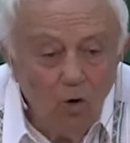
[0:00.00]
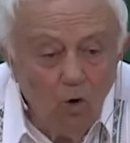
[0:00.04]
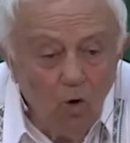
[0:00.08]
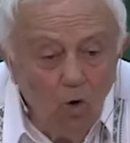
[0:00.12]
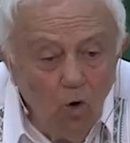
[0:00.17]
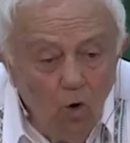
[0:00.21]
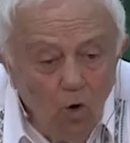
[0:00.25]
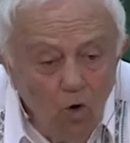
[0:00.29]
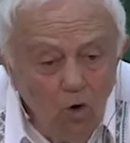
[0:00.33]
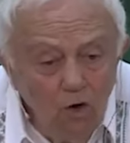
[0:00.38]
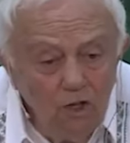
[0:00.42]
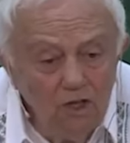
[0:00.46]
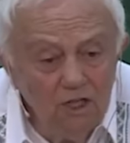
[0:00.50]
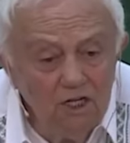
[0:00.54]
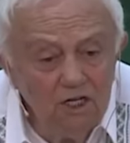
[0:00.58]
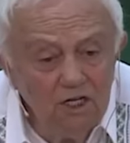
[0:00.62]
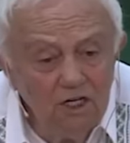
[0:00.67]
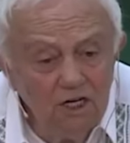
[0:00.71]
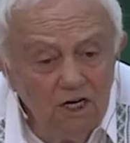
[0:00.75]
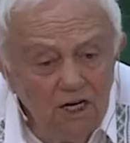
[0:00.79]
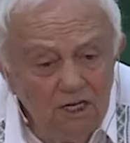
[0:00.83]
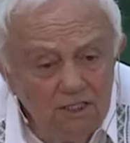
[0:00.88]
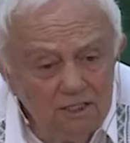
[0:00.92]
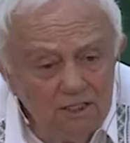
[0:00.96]
All the
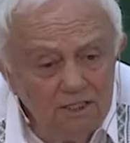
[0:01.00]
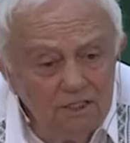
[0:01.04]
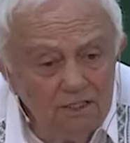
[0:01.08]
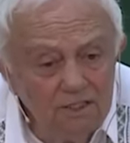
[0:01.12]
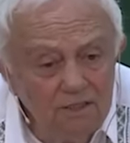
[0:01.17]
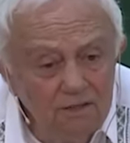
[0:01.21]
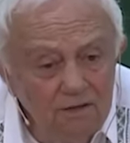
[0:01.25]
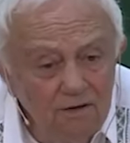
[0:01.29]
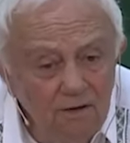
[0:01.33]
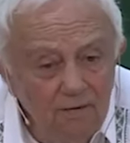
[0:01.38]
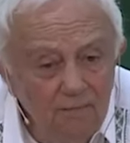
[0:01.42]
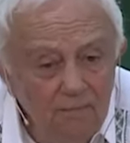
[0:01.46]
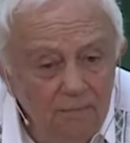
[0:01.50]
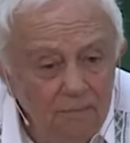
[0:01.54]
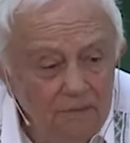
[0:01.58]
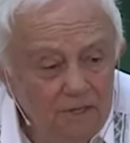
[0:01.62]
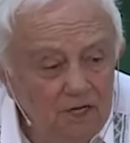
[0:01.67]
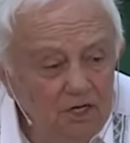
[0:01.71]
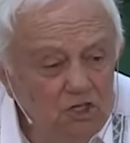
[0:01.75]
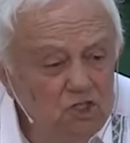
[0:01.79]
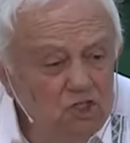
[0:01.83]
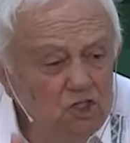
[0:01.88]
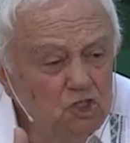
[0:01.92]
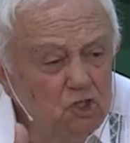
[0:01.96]
rest
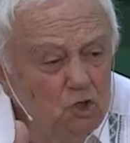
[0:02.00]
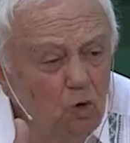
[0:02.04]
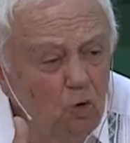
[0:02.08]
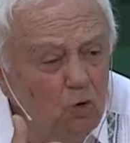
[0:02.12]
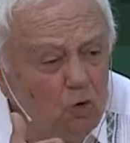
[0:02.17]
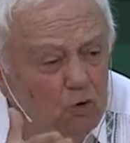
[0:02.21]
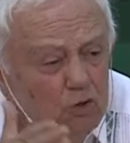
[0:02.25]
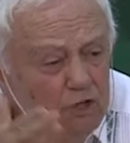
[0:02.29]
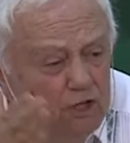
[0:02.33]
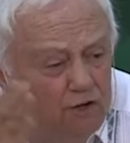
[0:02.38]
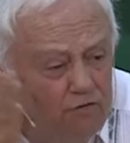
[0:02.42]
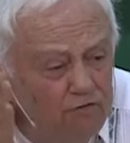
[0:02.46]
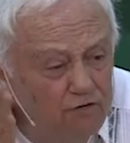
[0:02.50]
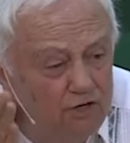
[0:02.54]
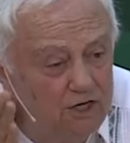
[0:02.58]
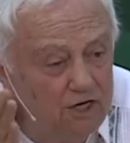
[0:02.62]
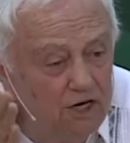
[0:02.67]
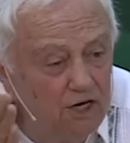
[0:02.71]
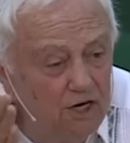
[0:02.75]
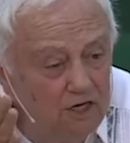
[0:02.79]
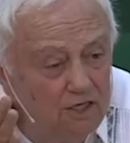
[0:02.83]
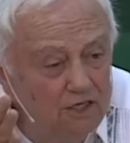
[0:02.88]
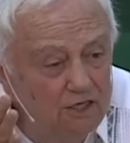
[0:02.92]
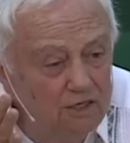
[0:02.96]
is so
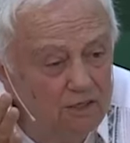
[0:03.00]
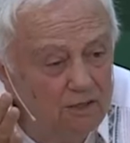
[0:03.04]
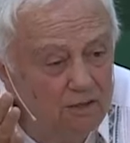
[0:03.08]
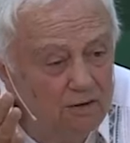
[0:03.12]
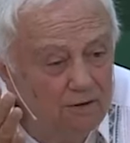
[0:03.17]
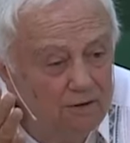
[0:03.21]
difficult.